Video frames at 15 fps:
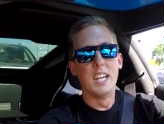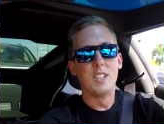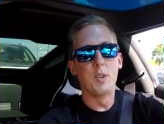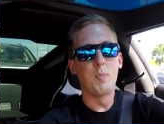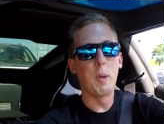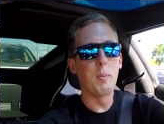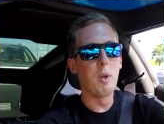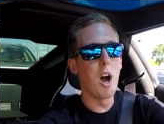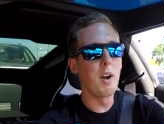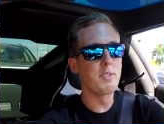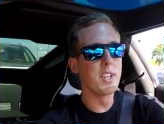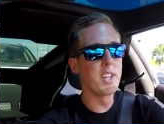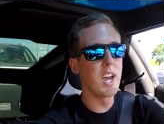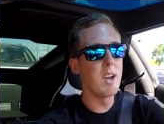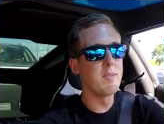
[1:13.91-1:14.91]
So people
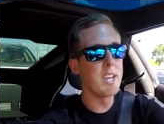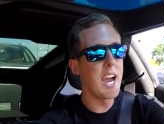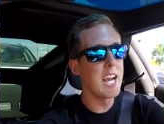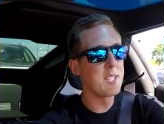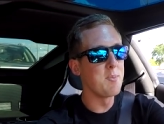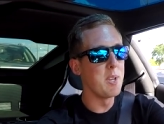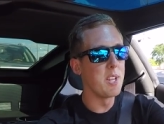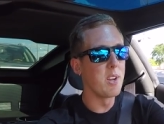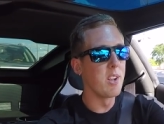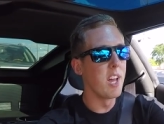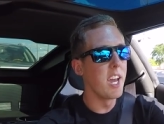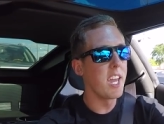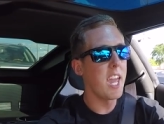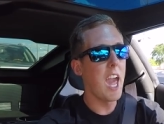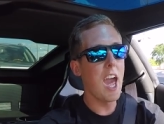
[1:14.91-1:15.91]
oftentimes ask me, they're
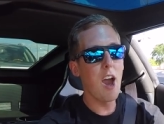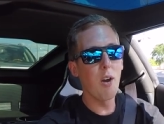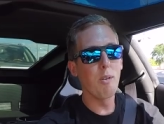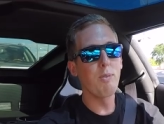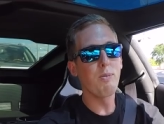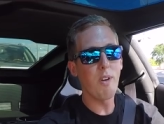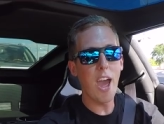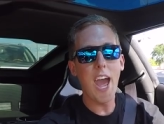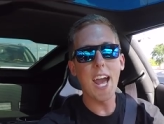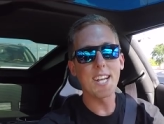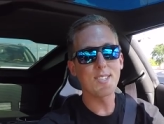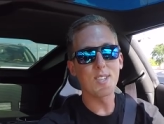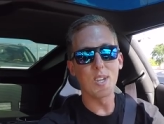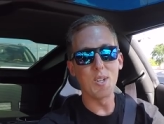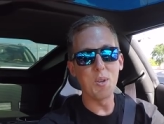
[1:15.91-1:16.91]
like, how
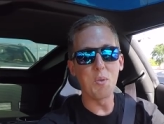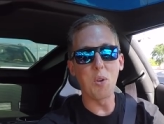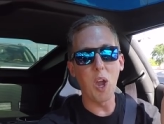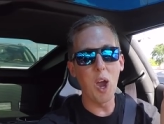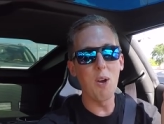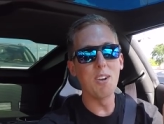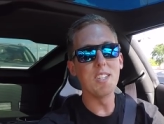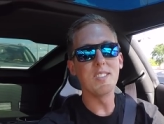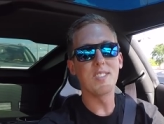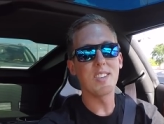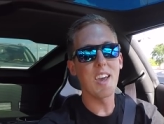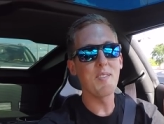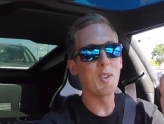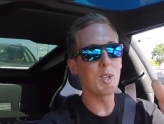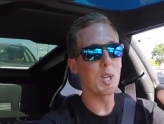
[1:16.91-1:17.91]
fast can you go in
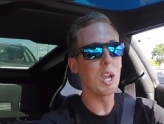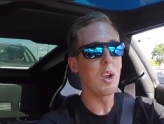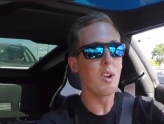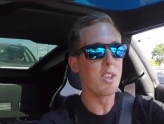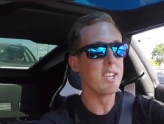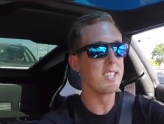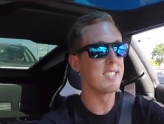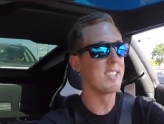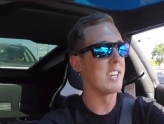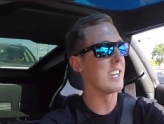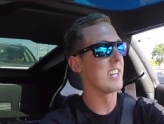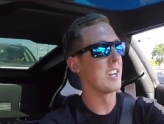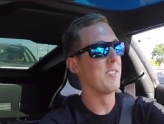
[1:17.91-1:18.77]
seventh gear in this thing?